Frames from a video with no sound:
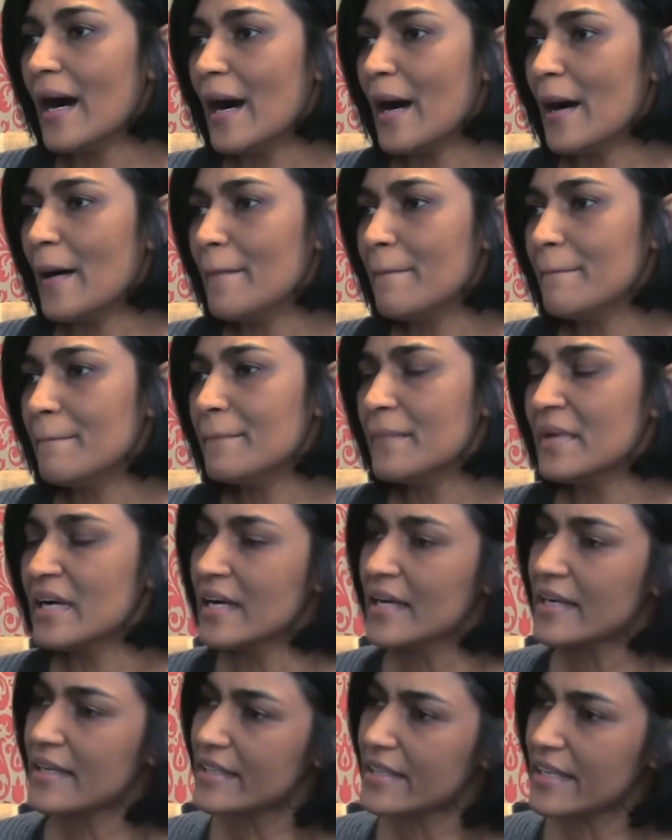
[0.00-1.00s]

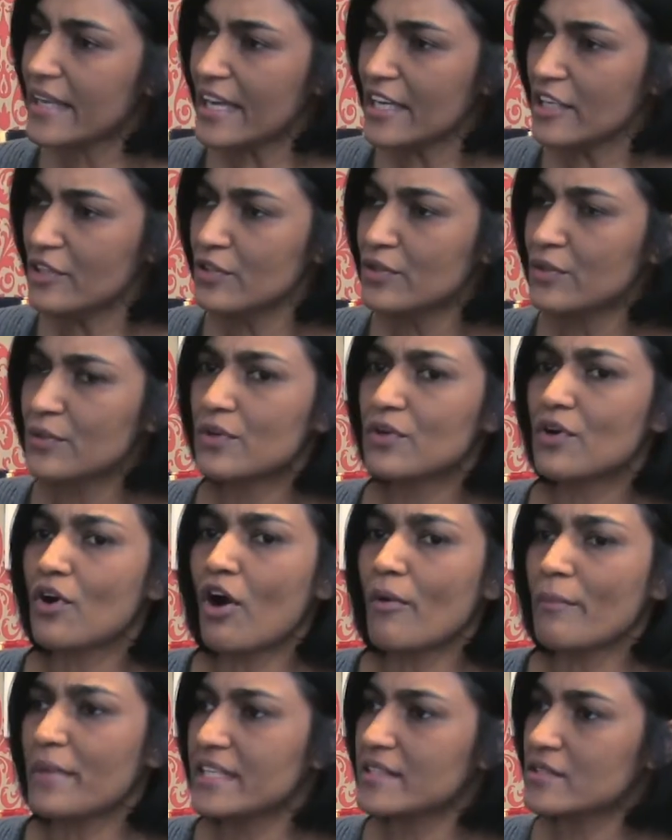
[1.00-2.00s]
Can you
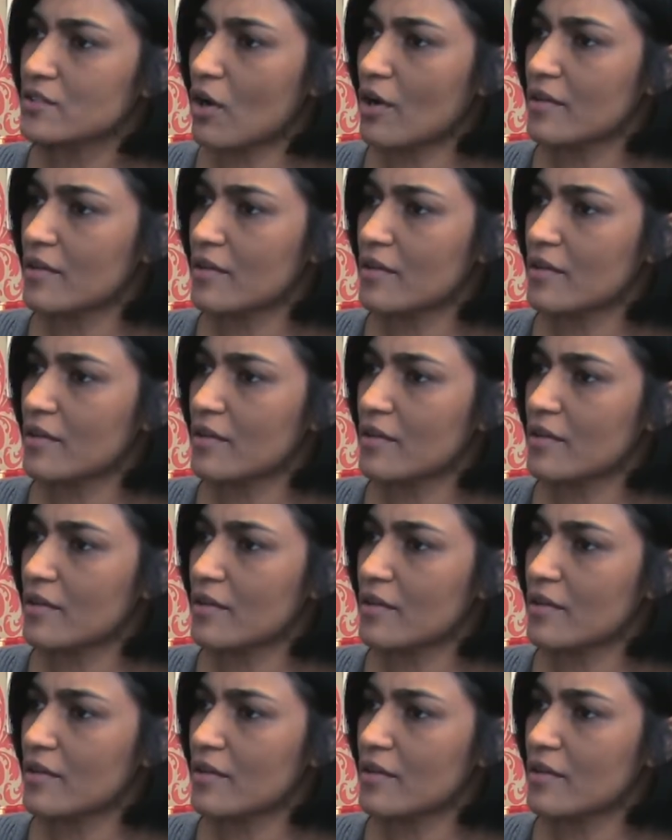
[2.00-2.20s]
comment